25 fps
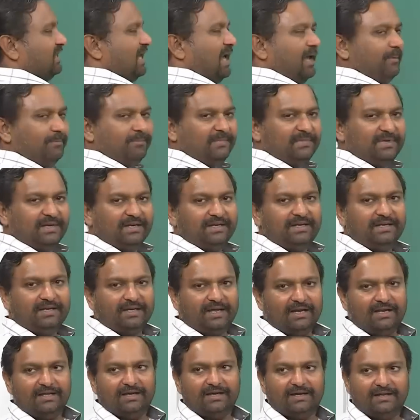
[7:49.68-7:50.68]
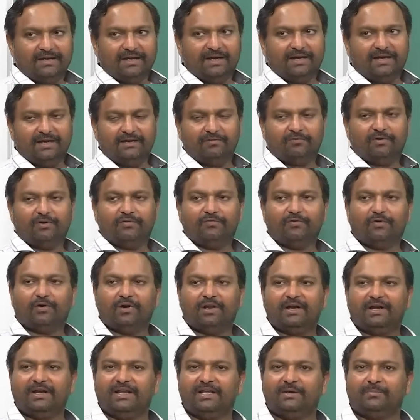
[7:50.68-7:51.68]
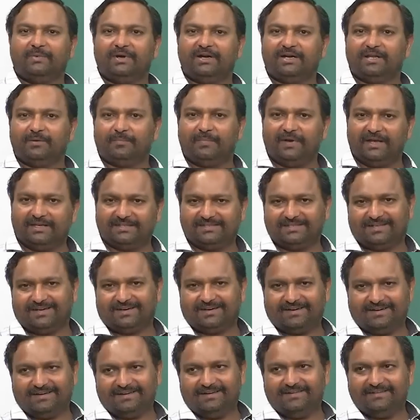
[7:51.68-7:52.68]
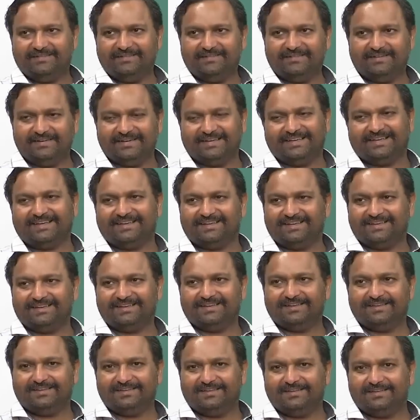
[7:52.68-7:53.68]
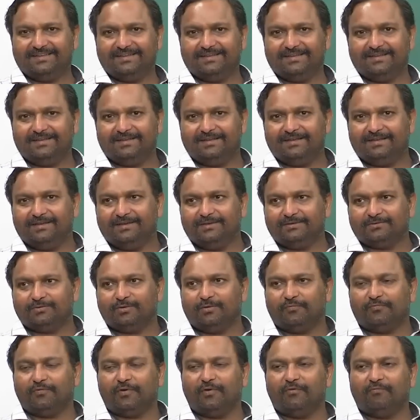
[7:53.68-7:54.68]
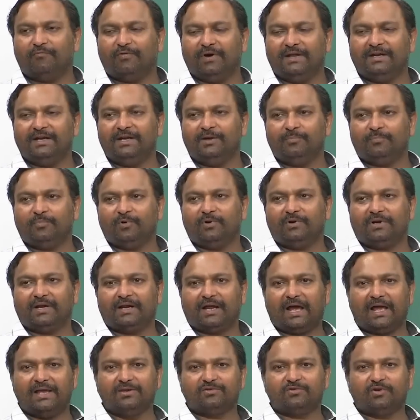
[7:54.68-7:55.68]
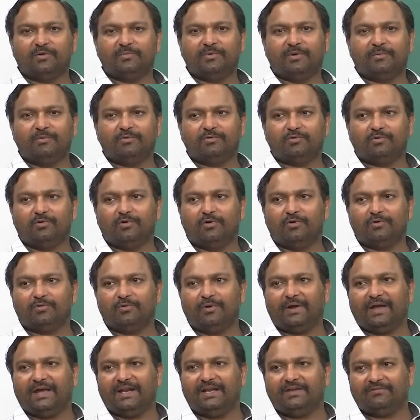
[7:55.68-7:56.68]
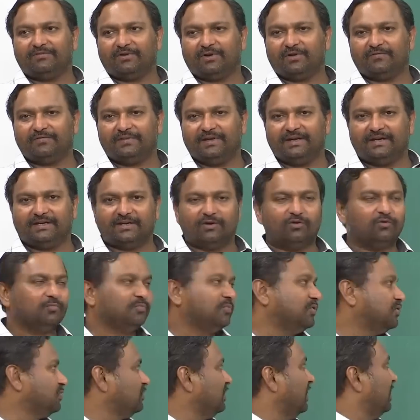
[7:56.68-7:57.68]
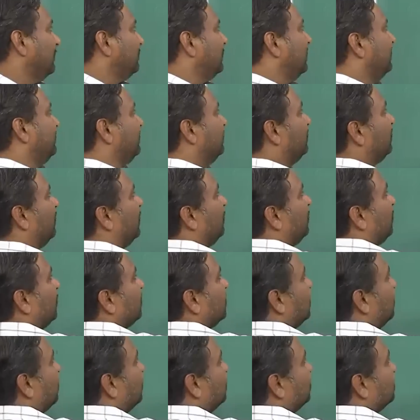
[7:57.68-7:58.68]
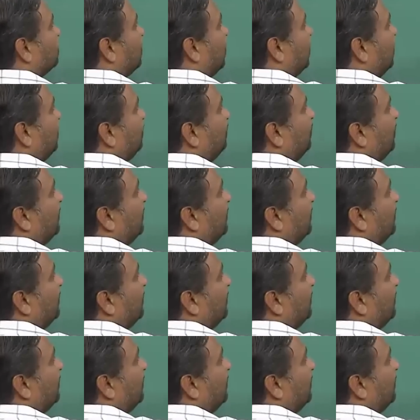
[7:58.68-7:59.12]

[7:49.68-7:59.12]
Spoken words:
I am technically creating what we call a demultiplexer tree. So, from one input I should be able to go to any one of the 8 outputs. So, I am even not bothered about the second